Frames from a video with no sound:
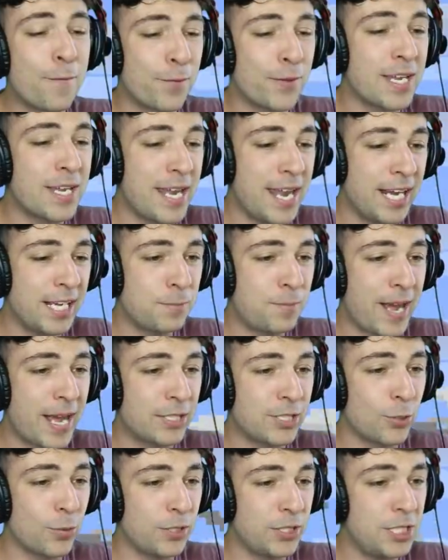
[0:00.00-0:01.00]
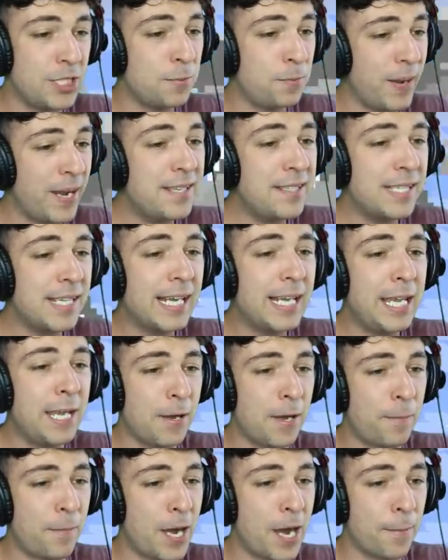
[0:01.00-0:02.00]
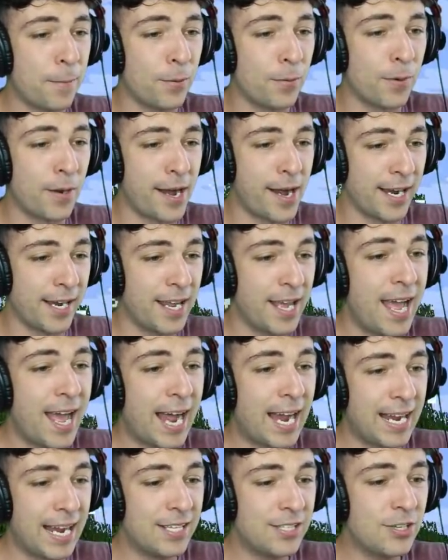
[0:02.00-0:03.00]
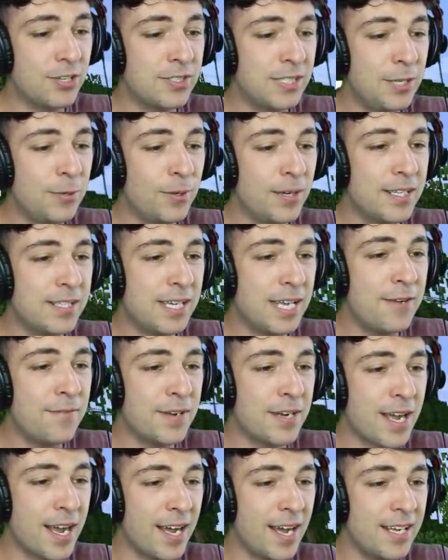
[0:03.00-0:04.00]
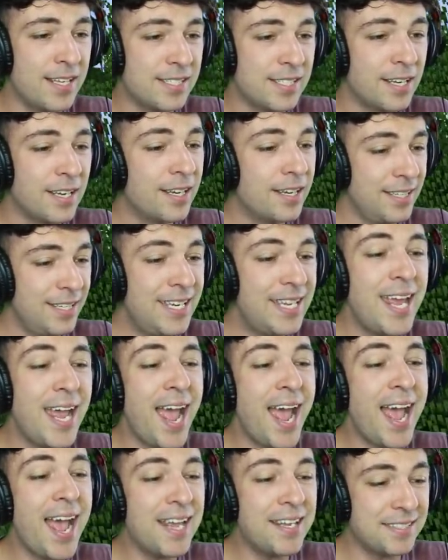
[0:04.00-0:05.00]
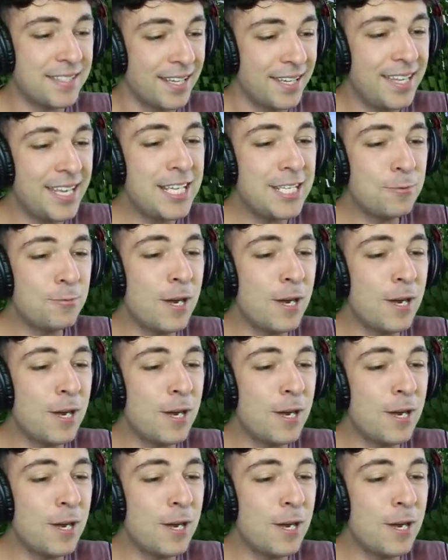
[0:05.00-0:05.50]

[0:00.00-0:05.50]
for the next battle, which is basically a purple one. And let's go see what it's given us. Yes, these